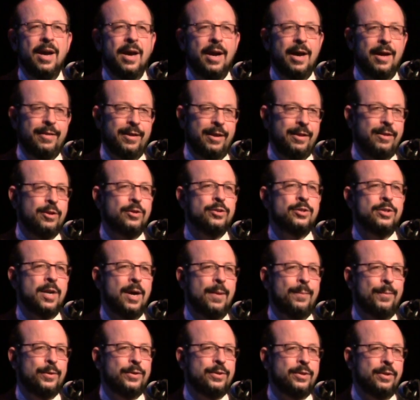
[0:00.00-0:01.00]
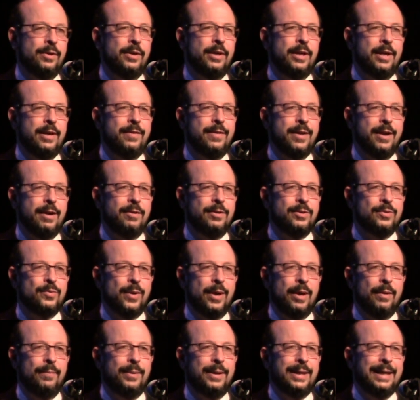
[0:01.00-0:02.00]
I think there's an opportunity there as
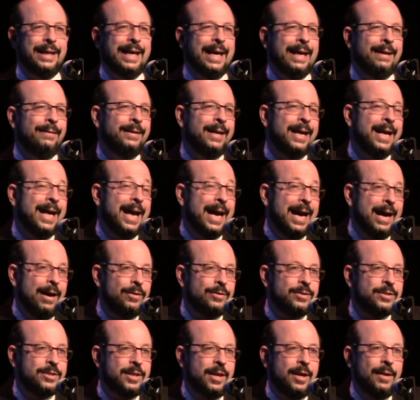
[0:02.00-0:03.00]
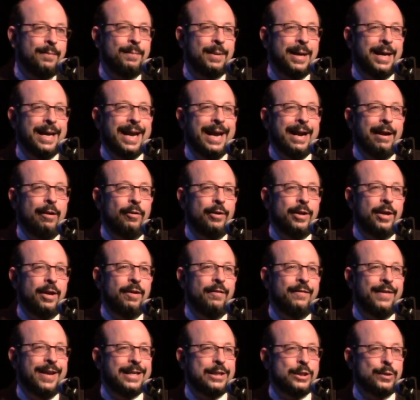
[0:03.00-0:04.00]
well. But again, outside my area
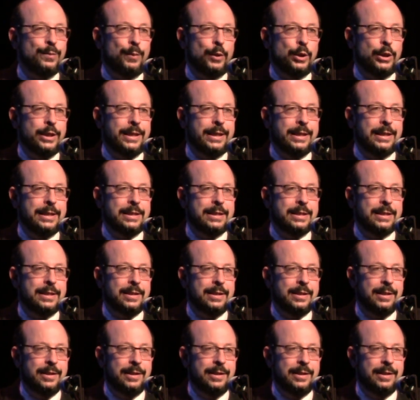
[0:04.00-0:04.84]
of expertise.